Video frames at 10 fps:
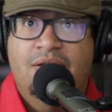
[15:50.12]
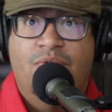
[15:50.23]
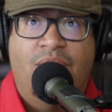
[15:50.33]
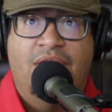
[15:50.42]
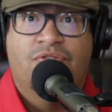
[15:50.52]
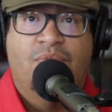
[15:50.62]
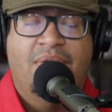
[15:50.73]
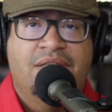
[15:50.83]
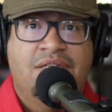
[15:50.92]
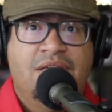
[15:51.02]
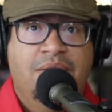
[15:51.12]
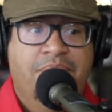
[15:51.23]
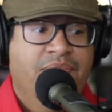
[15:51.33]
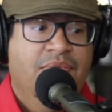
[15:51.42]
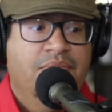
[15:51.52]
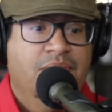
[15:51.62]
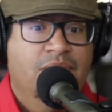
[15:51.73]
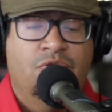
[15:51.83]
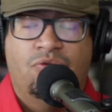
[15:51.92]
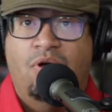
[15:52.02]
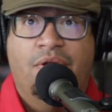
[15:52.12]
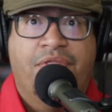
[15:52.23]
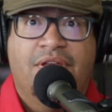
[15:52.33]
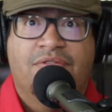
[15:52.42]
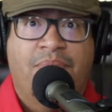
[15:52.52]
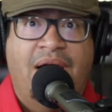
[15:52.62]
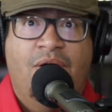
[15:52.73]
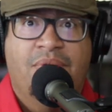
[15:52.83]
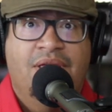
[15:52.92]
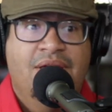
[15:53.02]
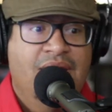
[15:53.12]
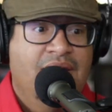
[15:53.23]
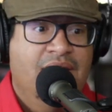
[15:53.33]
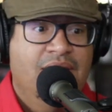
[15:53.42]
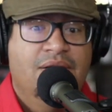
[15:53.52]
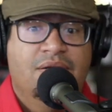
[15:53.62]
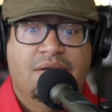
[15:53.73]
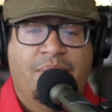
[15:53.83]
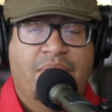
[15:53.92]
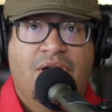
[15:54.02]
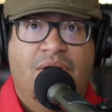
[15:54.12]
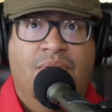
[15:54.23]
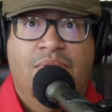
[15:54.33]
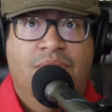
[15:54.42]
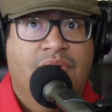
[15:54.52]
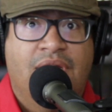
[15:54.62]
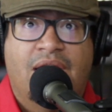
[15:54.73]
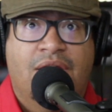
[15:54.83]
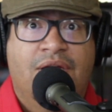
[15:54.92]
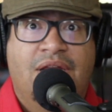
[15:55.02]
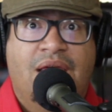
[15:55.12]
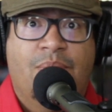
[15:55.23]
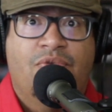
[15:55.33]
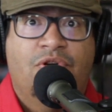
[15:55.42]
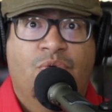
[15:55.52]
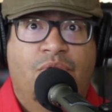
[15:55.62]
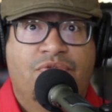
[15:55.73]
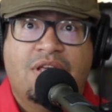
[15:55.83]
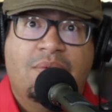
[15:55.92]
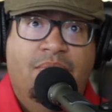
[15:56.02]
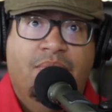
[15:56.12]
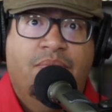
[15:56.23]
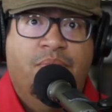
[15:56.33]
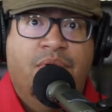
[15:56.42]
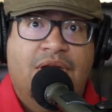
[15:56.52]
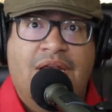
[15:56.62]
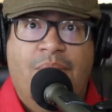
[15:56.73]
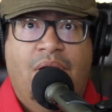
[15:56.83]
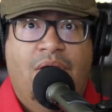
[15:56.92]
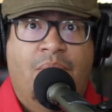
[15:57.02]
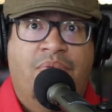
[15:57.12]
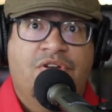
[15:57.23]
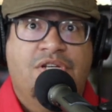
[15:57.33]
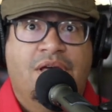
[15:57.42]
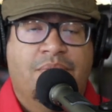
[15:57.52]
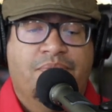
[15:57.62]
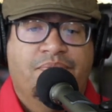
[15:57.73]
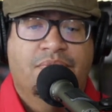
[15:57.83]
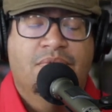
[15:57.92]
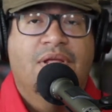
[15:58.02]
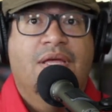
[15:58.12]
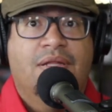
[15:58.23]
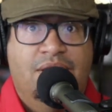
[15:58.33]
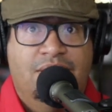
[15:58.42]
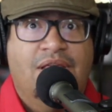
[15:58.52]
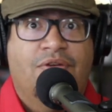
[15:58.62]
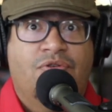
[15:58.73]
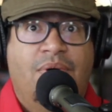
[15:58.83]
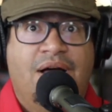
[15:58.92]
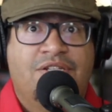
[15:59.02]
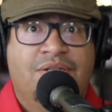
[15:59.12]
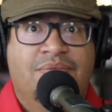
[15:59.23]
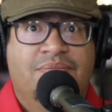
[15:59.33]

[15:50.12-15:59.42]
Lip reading: Rays are my team. Those are all things about me. Let me know. Got a good name for a dwarf team? Put it down below. I appreciate it. Thanks for watching.